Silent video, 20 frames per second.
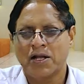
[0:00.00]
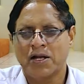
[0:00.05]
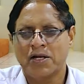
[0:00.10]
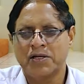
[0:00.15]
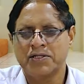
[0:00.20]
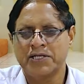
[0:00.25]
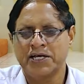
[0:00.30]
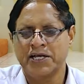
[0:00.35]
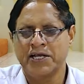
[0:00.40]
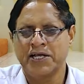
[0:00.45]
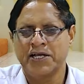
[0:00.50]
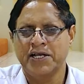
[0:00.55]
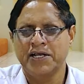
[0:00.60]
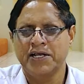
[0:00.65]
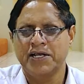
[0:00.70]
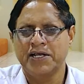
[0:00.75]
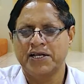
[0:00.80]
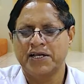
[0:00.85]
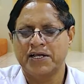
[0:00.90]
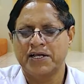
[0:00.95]

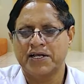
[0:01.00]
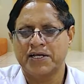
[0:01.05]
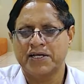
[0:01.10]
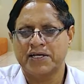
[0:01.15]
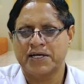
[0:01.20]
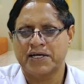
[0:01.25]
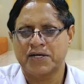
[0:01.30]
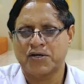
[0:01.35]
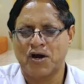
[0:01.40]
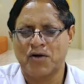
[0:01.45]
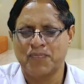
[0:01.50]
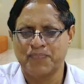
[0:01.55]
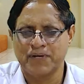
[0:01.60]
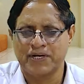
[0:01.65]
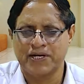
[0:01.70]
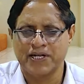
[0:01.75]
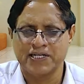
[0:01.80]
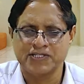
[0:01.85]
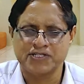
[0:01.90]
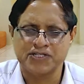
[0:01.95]
the
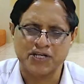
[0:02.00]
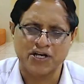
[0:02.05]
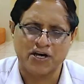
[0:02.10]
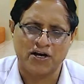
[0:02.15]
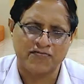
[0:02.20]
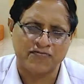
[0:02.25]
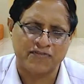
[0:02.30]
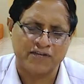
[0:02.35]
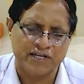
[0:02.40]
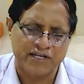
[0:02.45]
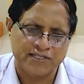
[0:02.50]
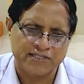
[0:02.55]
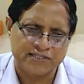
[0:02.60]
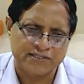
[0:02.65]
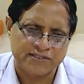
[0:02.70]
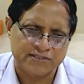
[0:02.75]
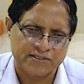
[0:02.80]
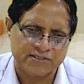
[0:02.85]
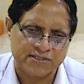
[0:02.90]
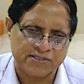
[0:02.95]
competency of the
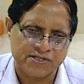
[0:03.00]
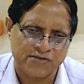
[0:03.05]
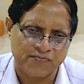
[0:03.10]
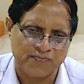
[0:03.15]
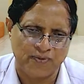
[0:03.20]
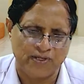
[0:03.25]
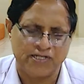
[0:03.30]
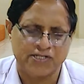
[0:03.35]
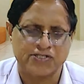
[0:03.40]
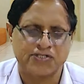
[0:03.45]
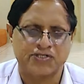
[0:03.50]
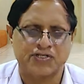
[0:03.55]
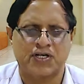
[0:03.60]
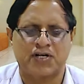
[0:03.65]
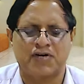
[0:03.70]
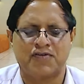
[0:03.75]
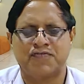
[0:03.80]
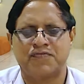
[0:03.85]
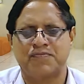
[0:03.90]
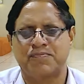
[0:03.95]
chief minister
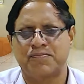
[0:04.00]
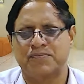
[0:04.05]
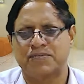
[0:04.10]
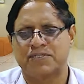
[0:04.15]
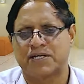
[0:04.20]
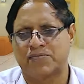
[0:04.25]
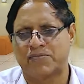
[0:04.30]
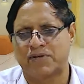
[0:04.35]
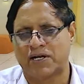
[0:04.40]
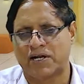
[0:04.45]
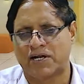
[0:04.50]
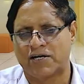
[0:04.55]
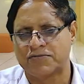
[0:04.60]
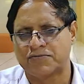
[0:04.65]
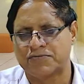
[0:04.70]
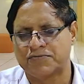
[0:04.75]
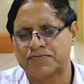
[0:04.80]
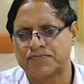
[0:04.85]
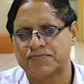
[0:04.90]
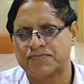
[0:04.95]
of Tamil
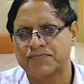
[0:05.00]
Nadu